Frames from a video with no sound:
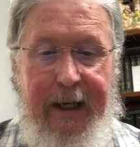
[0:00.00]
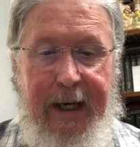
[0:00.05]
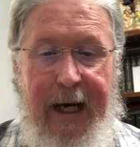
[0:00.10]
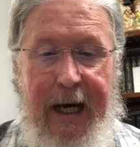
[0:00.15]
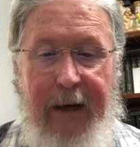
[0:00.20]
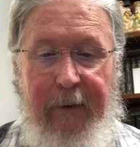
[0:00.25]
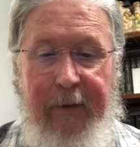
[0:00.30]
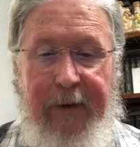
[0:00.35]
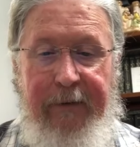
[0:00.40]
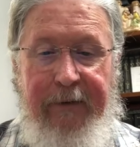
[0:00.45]

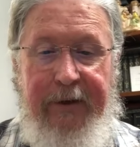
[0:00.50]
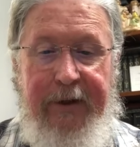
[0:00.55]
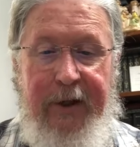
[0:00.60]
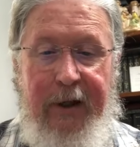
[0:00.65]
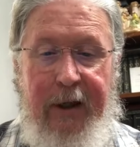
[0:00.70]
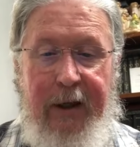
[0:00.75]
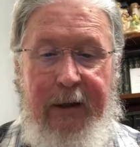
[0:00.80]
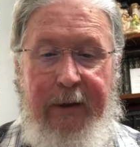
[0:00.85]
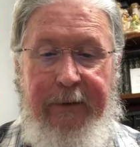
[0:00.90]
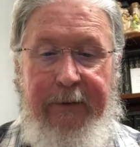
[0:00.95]
Every
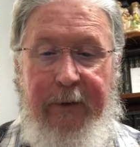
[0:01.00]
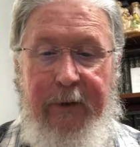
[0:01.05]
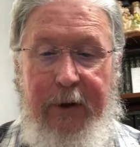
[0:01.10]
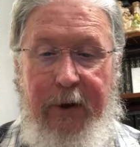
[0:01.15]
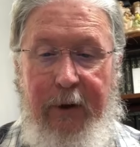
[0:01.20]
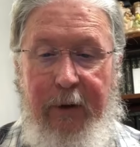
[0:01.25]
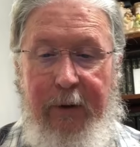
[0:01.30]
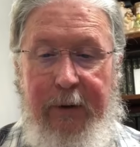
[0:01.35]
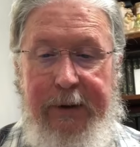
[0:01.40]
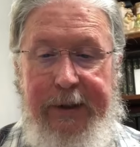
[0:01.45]
photographer
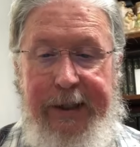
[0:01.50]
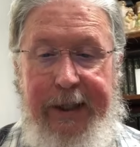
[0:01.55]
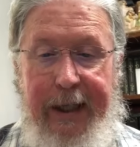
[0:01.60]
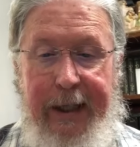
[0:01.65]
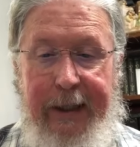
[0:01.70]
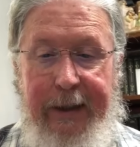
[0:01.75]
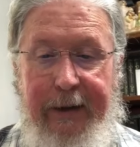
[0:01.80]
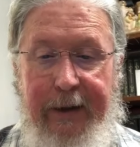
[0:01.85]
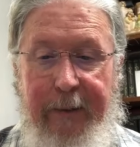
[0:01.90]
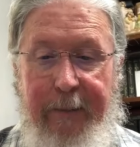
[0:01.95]
knows
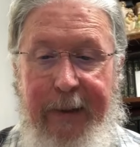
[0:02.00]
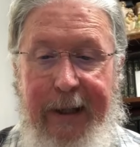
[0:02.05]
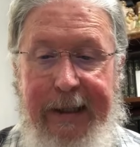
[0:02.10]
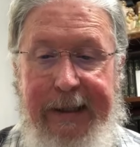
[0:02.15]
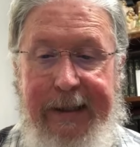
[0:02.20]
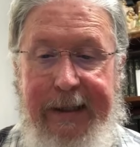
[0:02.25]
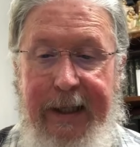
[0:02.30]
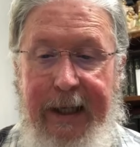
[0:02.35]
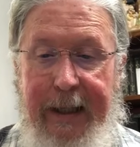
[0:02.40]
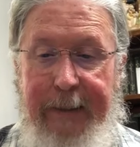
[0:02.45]
that the
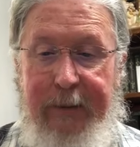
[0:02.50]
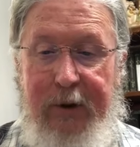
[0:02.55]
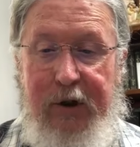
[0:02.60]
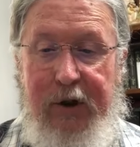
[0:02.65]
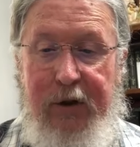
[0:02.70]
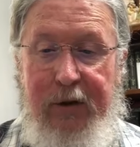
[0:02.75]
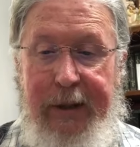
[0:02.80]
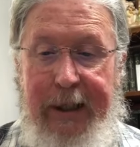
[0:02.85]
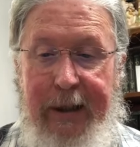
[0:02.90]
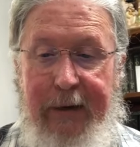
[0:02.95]
best time to
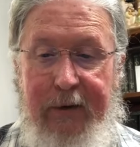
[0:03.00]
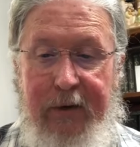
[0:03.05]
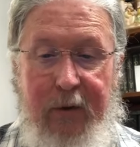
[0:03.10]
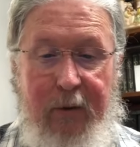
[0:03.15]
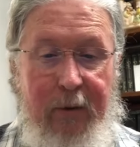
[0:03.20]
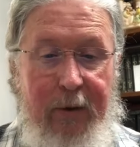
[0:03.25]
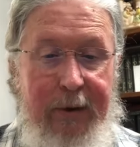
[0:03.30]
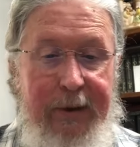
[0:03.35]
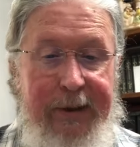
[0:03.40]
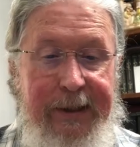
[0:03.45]
shoot
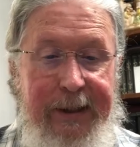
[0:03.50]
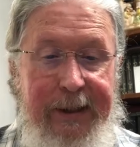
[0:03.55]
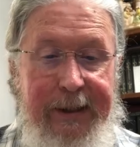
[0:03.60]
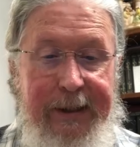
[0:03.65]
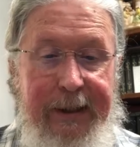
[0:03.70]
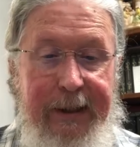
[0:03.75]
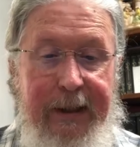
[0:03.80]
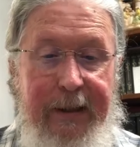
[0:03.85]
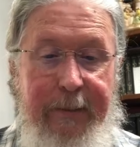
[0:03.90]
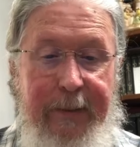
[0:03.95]
outdoors is
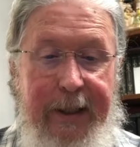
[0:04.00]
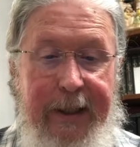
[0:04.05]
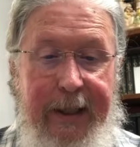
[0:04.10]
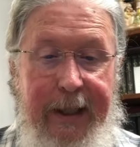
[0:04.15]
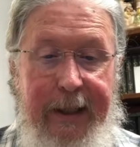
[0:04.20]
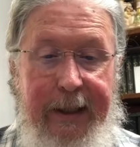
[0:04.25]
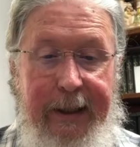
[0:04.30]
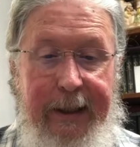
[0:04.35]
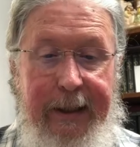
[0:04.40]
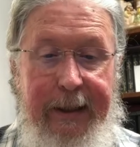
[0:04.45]
at the
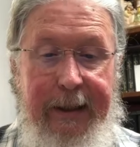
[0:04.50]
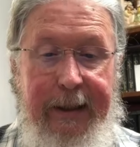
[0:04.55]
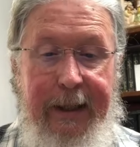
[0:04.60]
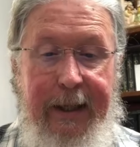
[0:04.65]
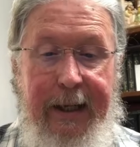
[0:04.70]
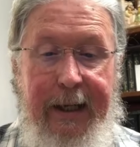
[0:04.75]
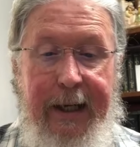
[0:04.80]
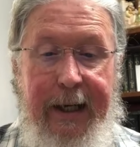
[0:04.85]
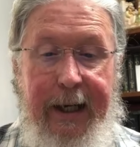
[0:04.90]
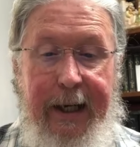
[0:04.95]
beginning
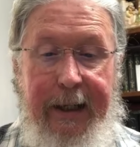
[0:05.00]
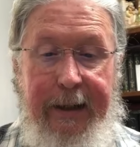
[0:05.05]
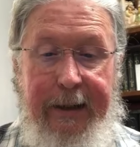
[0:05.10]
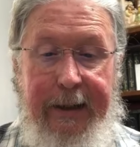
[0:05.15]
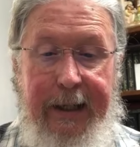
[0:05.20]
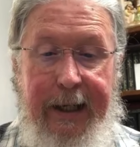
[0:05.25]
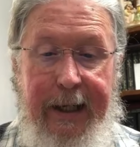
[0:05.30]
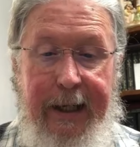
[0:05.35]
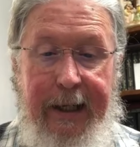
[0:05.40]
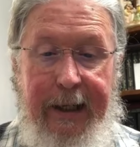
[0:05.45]
and
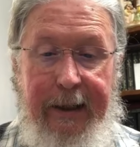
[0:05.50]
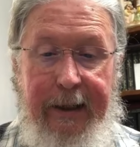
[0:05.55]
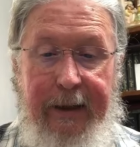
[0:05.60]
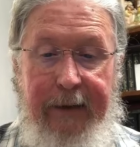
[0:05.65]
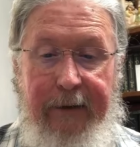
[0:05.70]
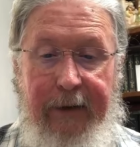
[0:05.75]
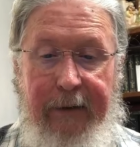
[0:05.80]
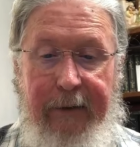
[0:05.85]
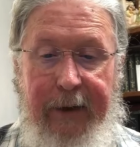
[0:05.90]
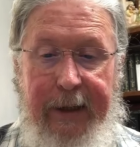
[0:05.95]
the end of
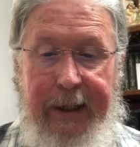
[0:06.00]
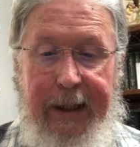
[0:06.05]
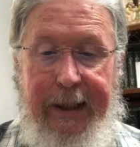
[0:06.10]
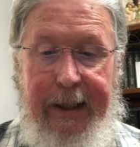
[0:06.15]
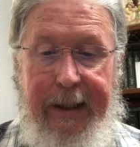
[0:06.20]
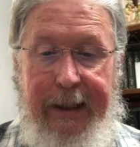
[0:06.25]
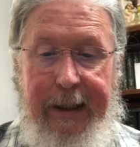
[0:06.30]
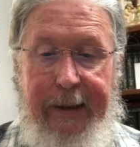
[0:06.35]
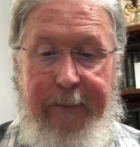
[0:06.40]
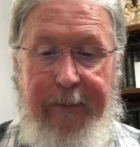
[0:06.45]
every
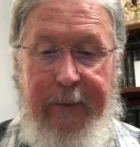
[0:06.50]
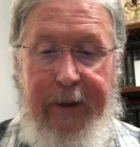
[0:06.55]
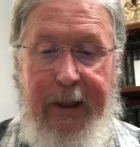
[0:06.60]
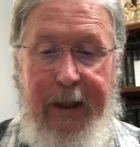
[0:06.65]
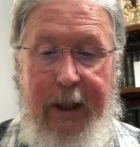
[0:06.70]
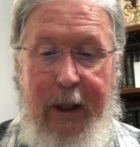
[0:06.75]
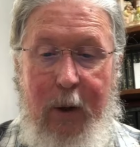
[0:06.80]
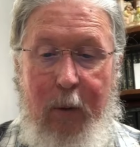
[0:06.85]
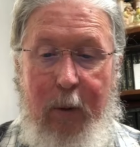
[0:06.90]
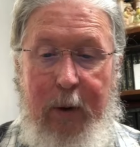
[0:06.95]
day.
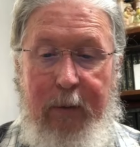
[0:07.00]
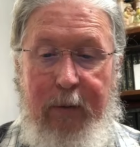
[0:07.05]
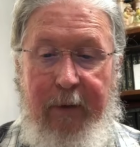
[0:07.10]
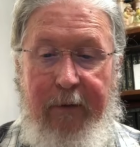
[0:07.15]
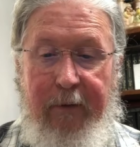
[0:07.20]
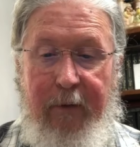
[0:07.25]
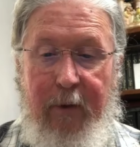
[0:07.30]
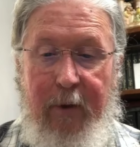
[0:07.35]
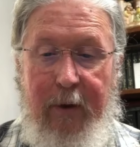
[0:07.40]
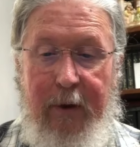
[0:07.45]
We
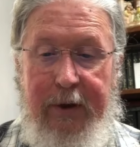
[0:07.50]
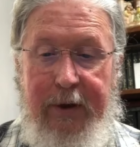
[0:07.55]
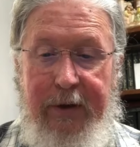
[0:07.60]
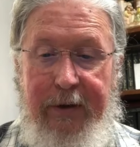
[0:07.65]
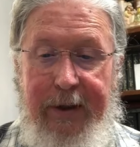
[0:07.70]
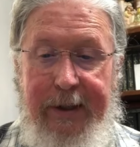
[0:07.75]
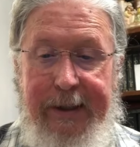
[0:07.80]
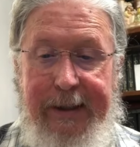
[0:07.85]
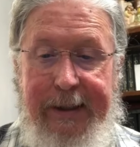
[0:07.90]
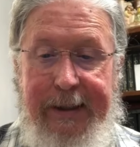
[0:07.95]
refer to
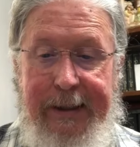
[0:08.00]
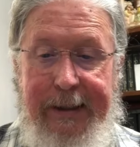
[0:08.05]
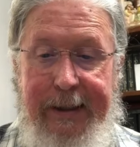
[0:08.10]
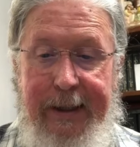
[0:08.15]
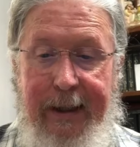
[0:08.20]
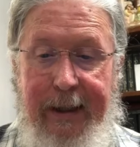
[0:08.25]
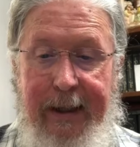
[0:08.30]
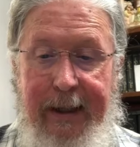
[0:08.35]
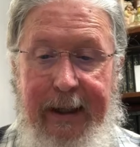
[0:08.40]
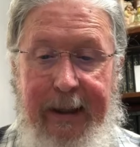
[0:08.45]
this
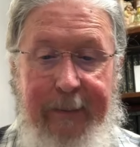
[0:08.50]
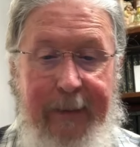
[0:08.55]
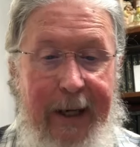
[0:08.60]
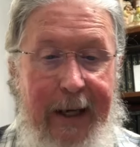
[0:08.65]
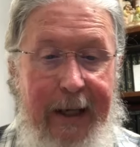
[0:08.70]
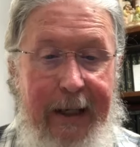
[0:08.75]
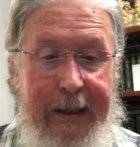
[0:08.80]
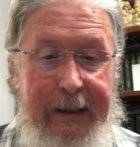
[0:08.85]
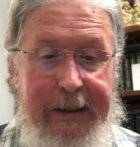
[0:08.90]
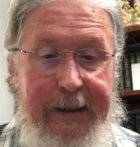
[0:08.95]
time
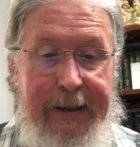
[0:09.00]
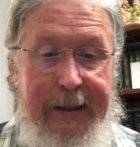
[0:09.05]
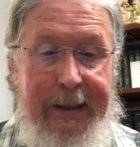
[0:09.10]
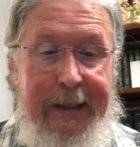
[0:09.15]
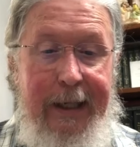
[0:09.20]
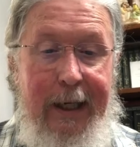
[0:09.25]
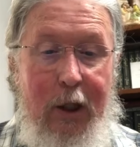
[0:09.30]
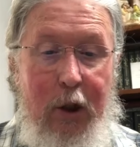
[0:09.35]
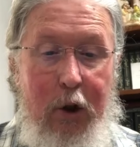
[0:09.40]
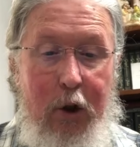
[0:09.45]
as
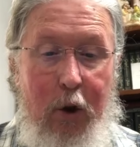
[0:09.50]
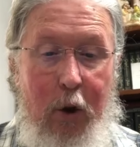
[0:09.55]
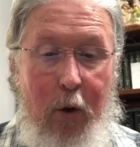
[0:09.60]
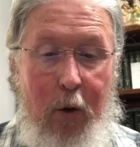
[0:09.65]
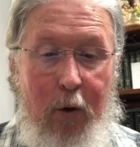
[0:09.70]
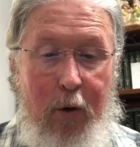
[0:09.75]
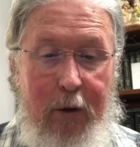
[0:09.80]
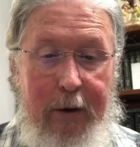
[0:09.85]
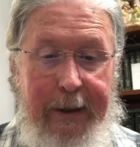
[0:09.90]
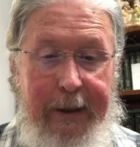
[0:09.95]
the
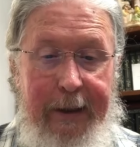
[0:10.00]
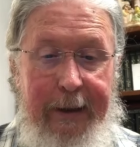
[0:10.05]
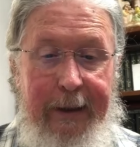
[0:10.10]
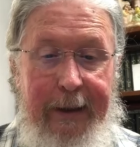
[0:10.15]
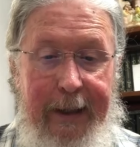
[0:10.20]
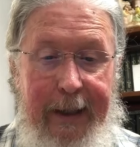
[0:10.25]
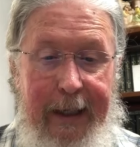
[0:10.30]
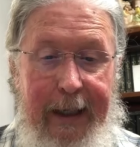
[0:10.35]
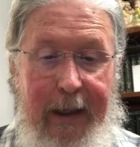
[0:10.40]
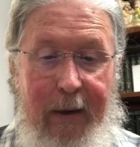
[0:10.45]
golden
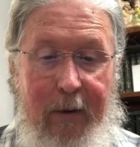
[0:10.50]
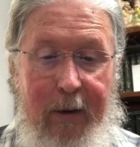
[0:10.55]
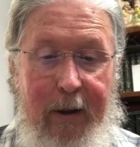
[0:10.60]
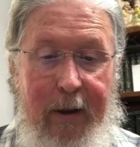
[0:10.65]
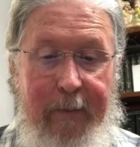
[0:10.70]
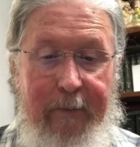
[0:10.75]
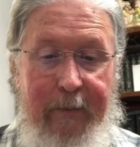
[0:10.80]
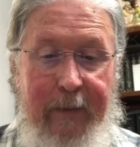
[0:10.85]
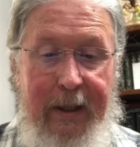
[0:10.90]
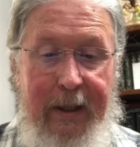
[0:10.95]

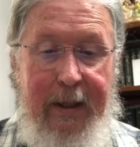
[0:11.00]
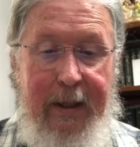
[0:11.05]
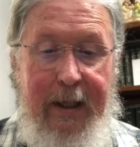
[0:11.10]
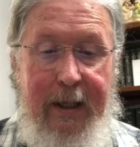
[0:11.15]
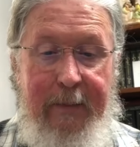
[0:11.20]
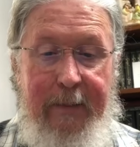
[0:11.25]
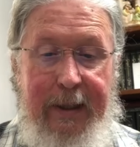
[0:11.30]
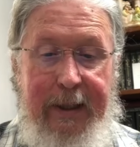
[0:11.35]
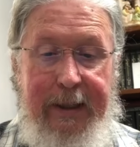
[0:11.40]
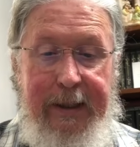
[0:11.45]
hour,
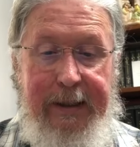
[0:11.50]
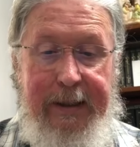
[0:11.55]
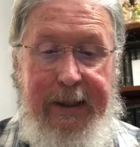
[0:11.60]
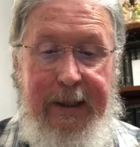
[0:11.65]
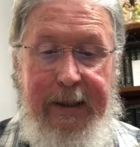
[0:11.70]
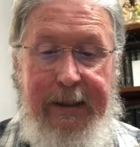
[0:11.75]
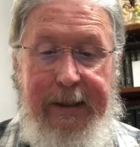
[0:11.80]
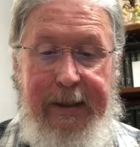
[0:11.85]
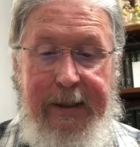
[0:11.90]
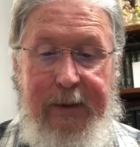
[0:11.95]
because
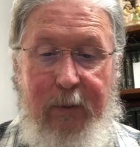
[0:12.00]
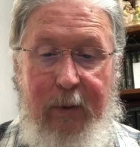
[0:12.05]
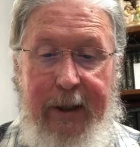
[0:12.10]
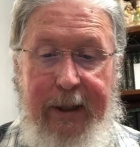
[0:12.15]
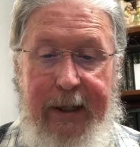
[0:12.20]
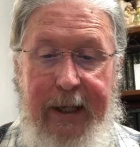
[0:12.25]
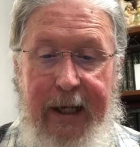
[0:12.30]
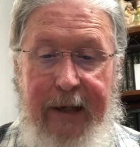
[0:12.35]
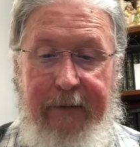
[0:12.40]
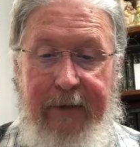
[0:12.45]
this is when
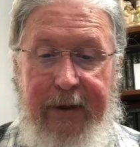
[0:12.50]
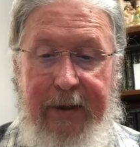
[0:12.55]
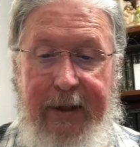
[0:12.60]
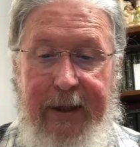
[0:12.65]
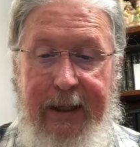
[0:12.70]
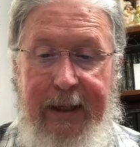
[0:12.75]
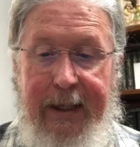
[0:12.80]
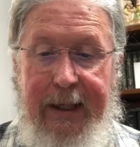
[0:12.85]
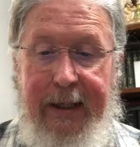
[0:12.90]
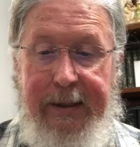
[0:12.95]

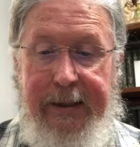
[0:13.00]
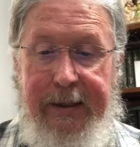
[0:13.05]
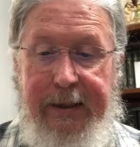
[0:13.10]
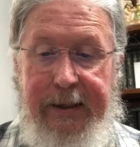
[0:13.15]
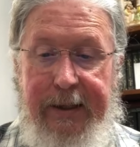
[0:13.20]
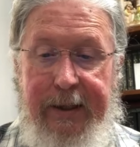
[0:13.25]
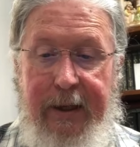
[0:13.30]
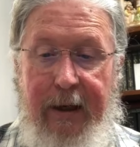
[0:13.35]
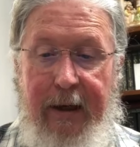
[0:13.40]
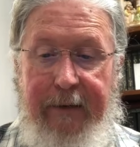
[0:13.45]
everything has a
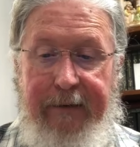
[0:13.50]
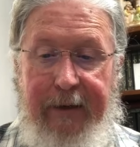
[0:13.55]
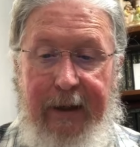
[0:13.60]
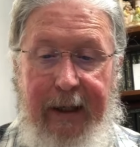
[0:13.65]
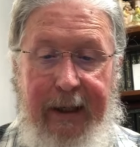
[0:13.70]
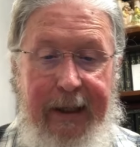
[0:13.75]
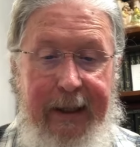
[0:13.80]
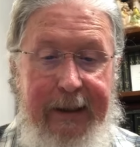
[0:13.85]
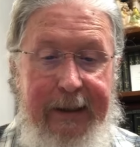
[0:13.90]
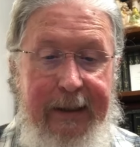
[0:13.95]
soft
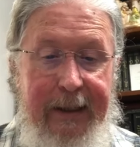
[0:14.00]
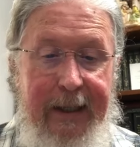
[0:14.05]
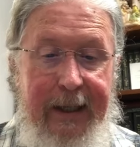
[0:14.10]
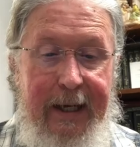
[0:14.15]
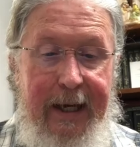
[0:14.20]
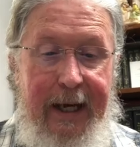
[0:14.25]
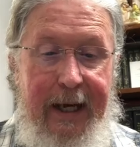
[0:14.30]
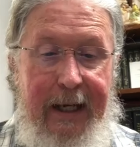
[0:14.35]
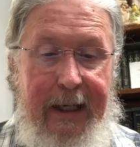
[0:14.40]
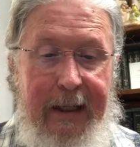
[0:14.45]
light
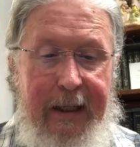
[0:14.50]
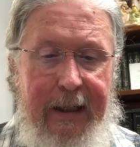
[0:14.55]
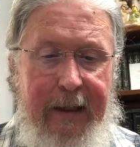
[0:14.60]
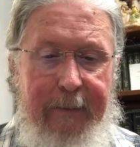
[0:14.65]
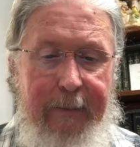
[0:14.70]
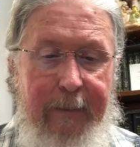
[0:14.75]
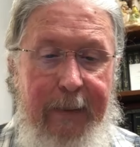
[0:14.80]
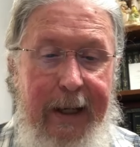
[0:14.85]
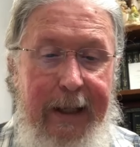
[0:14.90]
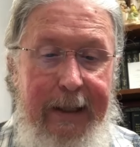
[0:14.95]
and an
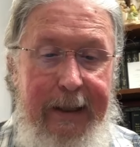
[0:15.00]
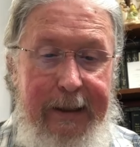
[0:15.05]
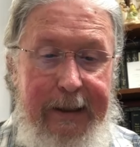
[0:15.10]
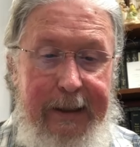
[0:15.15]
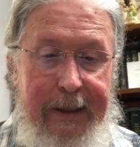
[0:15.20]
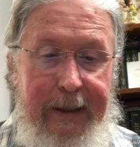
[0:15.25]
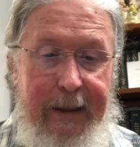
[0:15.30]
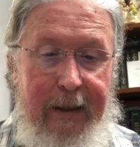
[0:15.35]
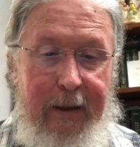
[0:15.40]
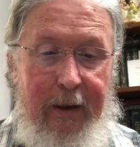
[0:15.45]

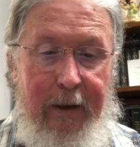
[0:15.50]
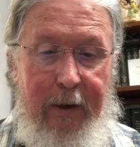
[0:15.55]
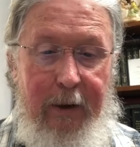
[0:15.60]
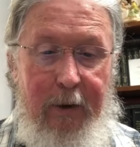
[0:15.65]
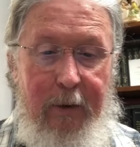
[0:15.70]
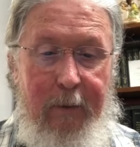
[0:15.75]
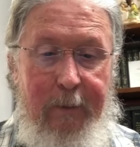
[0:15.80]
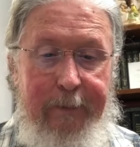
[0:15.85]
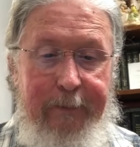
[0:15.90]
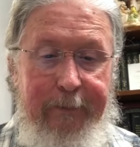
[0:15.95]
amazing
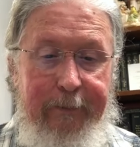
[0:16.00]
glow.